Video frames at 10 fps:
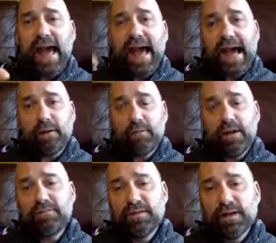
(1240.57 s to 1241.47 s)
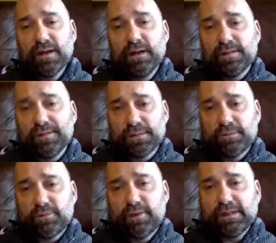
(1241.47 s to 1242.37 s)
However, the
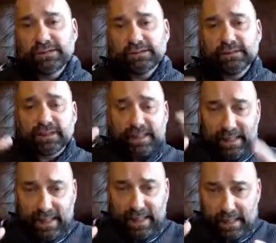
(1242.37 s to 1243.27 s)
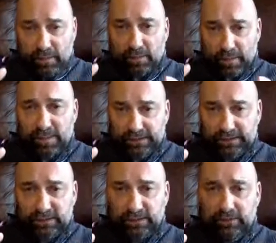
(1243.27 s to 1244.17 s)
depression, the clinical
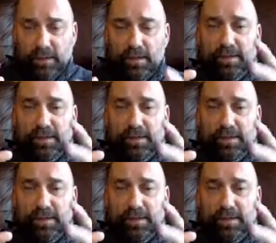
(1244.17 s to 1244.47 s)
condition,